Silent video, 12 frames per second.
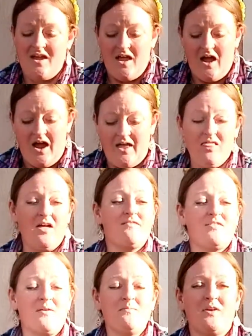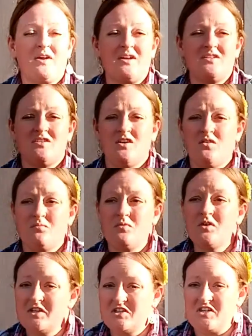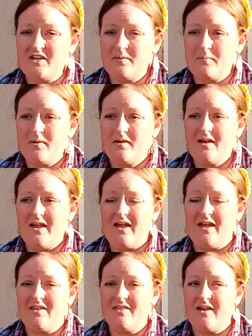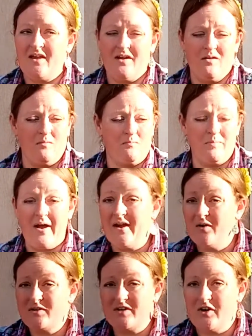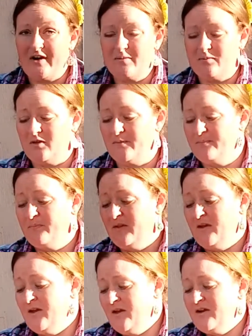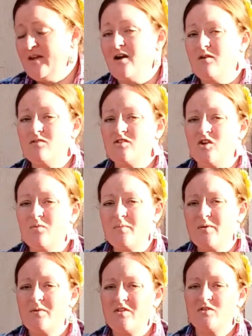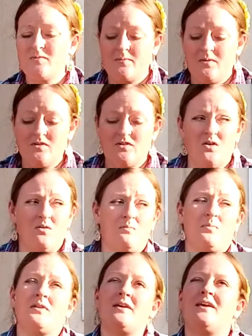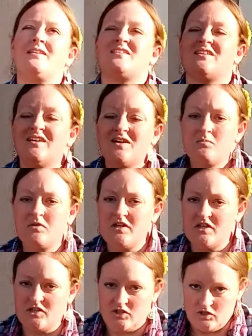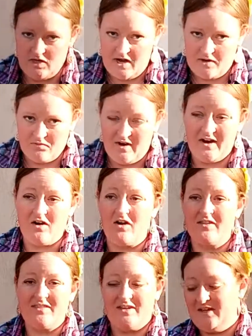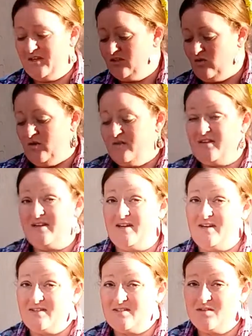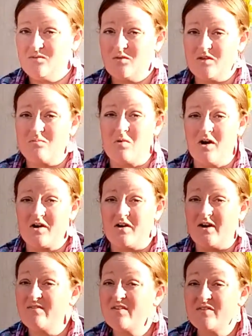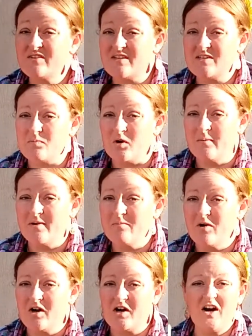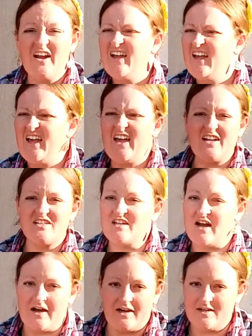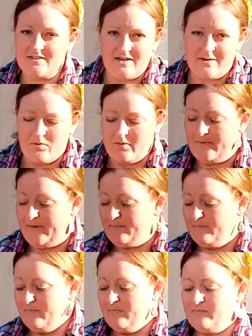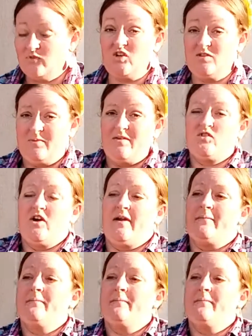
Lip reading: I love them because they're really cheap and they're biodegradable. Now, don't be one of those people, please do not write on these or these with marker. Even if it says permanent marker, it's not going to stay permanent. Trust me, I've tried.